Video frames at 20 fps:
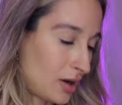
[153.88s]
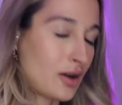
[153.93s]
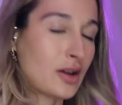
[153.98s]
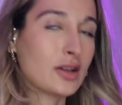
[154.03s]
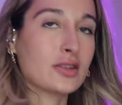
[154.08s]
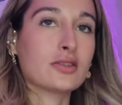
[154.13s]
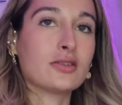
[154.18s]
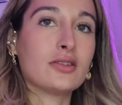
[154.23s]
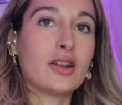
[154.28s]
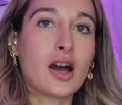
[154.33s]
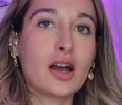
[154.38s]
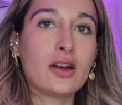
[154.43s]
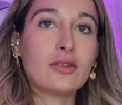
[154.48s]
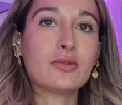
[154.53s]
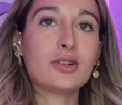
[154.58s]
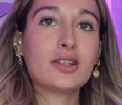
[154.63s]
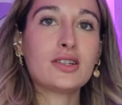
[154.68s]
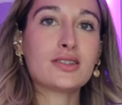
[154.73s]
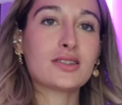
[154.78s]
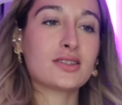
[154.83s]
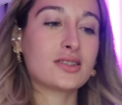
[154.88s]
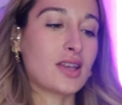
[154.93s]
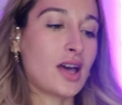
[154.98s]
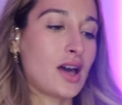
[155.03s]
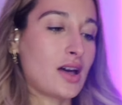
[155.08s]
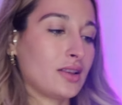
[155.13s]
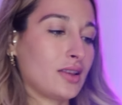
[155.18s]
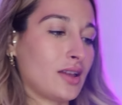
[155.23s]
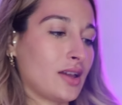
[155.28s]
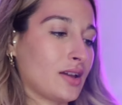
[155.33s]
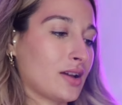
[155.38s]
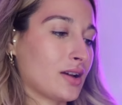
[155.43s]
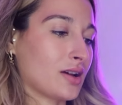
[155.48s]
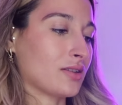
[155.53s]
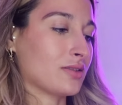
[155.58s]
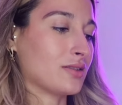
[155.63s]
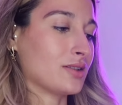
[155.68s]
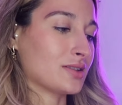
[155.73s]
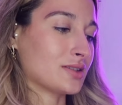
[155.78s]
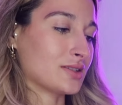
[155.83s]
Alright, so now I want to set like
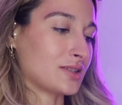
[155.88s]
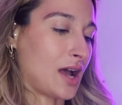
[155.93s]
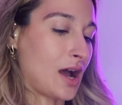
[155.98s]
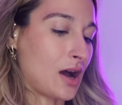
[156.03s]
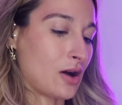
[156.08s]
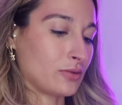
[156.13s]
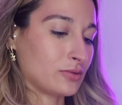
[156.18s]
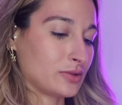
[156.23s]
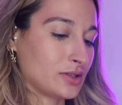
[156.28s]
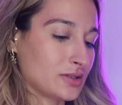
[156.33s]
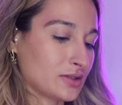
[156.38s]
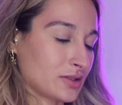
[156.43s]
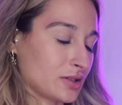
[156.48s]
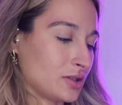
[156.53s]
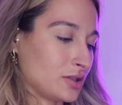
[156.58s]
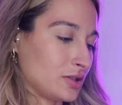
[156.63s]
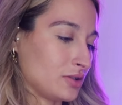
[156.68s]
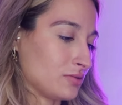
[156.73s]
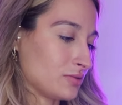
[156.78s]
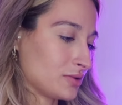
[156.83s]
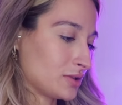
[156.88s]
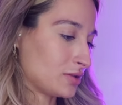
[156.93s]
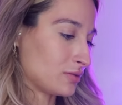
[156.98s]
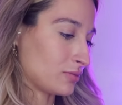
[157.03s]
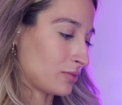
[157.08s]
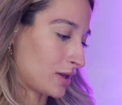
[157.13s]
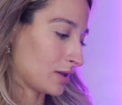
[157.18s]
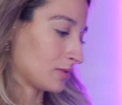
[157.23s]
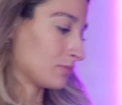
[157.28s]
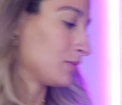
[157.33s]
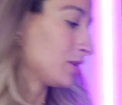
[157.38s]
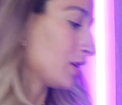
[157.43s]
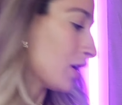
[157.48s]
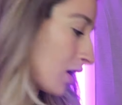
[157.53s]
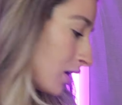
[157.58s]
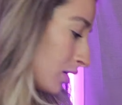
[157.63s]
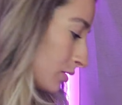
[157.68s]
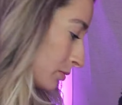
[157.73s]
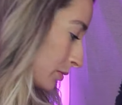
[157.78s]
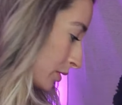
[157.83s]
the sound it's going to use to wake me
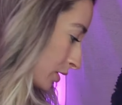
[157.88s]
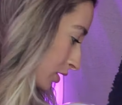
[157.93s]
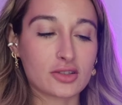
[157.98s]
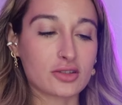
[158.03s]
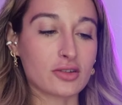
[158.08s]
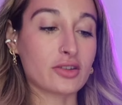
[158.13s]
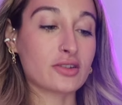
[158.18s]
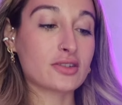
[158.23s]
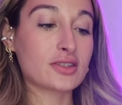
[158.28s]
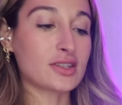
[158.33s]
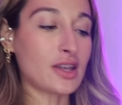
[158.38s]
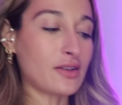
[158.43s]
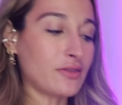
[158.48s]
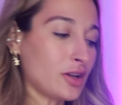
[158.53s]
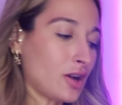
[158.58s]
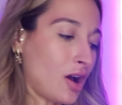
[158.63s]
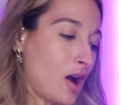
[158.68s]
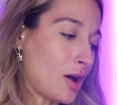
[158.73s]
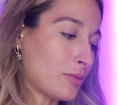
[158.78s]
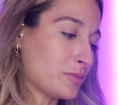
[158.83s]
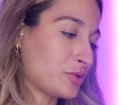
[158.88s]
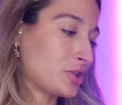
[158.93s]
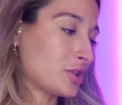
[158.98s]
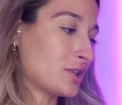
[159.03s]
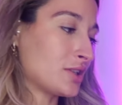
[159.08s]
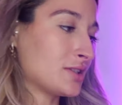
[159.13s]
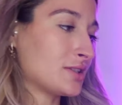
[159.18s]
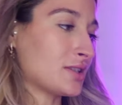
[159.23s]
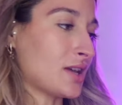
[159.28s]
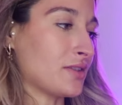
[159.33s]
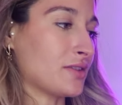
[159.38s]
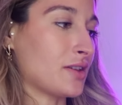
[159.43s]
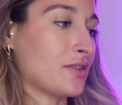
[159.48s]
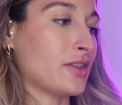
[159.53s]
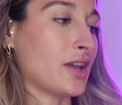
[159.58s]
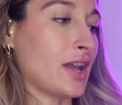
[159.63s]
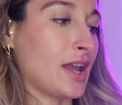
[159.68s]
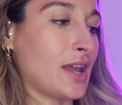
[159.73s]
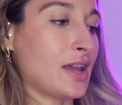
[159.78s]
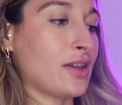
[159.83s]
up. So there's 7 options and then
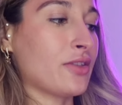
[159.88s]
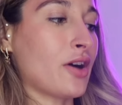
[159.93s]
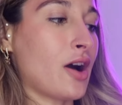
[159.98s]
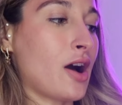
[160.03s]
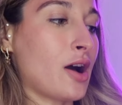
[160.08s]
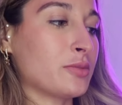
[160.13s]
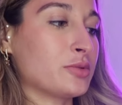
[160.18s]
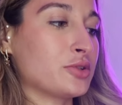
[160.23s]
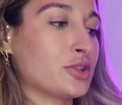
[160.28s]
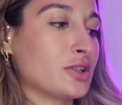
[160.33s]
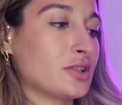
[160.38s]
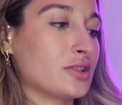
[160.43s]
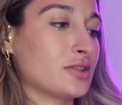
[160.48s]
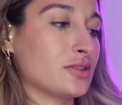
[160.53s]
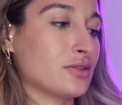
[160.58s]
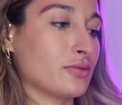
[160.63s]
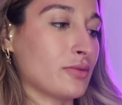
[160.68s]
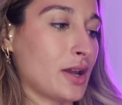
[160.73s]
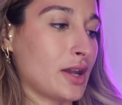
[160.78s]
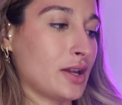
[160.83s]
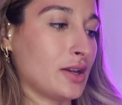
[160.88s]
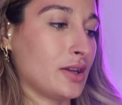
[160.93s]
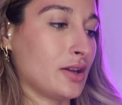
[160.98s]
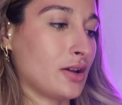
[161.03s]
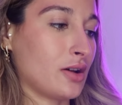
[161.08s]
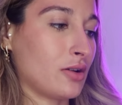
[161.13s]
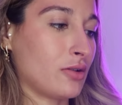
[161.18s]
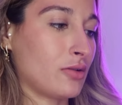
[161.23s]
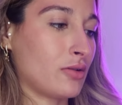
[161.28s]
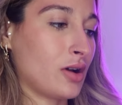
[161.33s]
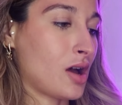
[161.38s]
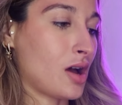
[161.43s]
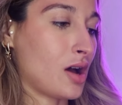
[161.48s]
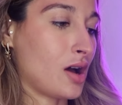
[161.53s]
the 8th option is the radio.